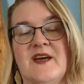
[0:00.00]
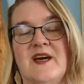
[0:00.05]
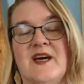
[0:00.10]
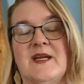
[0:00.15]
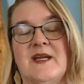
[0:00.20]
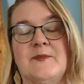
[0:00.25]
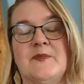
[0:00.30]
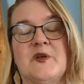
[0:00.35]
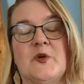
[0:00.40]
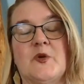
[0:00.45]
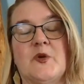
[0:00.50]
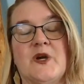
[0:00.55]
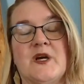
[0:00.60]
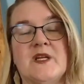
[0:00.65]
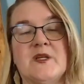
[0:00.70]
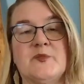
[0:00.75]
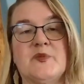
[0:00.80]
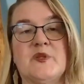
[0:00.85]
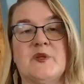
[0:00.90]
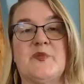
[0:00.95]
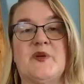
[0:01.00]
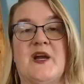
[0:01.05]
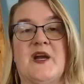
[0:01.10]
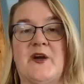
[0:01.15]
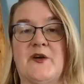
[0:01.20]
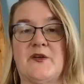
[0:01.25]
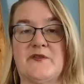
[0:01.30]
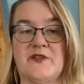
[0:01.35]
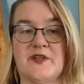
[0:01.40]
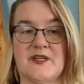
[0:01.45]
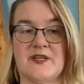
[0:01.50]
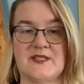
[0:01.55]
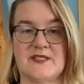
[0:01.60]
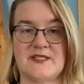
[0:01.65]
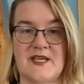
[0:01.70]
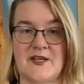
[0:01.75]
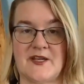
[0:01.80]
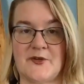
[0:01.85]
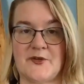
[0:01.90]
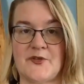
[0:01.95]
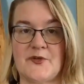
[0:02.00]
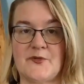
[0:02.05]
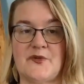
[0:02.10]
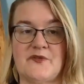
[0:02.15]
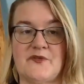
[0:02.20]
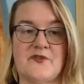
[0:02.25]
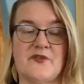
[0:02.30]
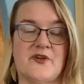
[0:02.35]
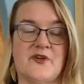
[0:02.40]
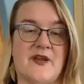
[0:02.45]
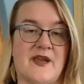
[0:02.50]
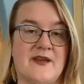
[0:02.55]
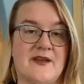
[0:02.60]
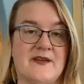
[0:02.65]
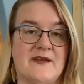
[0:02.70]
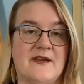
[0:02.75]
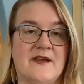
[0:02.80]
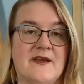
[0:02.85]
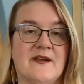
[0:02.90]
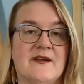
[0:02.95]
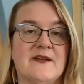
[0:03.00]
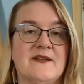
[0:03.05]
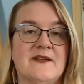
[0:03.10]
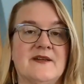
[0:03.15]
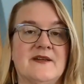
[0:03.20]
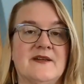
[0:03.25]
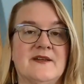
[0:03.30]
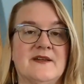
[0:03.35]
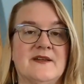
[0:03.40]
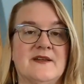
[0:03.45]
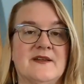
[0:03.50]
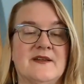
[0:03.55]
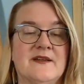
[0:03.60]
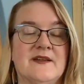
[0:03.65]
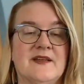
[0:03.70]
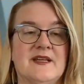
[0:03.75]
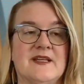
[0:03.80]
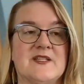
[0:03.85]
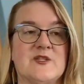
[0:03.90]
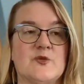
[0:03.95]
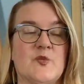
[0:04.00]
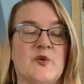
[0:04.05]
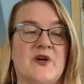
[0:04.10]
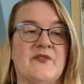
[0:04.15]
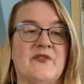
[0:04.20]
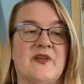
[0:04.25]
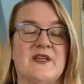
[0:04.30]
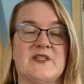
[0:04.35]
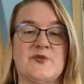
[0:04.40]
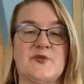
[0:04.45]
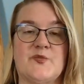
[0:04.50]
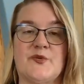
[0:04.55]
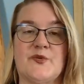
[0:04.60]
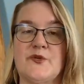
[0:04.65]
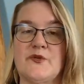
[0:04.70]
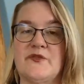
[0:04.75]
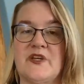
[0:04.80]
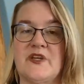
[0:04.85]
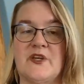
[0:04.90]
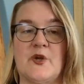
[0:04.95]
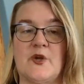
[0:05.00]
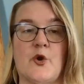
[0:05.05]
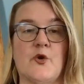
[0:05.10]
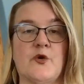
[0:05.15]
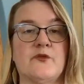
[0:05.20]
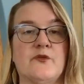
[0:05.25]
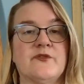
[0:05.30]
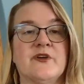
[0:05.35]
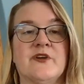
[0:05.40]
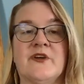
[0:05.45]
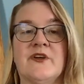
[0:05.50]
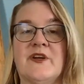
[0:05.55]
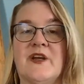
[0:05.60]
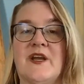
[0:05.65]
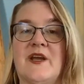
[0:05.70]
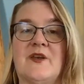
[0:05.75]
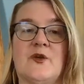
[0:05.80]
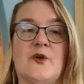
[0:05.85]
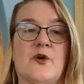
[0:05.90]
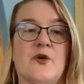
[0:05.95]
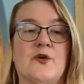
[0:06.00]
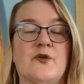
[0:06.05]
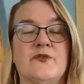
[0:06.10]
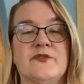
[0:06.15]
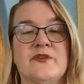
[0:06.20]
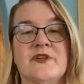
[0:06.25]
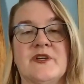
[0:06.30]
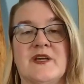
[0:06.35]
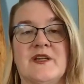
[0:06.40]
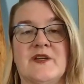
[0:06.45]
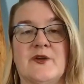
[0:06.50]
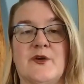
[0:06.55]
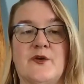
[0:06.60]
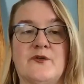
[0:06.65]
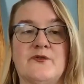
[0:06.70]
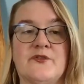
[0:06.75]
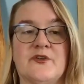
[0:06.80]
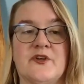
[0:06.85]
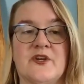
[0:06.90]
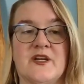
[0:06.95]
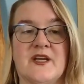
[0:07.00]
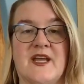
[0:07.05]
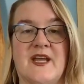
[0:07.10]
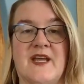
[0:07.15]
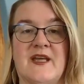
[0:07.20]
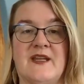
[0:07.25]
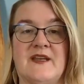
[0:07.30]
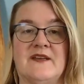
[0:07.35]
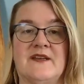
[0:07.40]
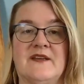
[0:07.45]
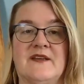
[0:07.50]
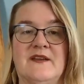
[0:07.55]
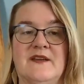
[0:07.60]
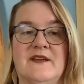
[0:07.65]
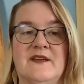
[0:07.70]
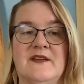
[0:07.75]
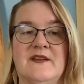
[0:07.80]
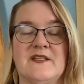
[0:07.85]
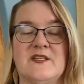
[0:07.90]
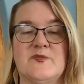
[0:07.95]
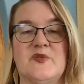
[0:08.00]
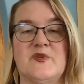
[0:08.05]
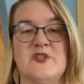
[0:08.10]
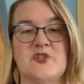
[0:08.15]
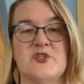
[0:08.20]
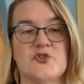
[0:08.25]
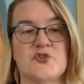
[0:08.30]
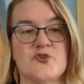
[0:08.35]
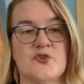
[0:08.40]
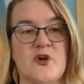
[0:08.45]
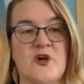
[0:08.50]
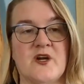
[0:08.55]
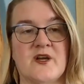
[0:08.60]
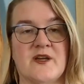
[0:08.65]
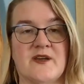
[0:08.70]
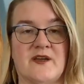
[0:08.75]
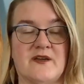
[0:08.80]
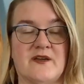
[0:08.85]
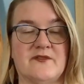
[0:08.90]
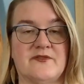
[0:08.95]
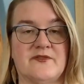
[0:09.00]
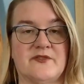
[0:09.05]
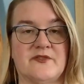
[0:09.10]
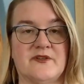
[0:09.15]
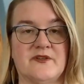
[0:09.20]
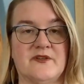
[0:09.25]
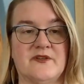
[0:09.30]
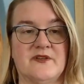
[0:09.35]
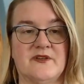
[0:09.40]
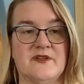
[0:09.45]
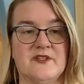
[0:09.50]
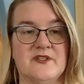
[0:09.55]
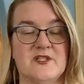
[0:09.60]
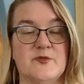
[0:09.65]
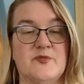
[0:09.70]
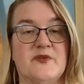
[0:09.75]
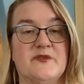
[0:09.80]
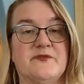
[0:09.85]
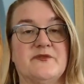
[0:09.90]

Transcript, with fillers: I am incredibly proud of the container that we've created here it's one that is proven over and over and over again to be strong enough, to be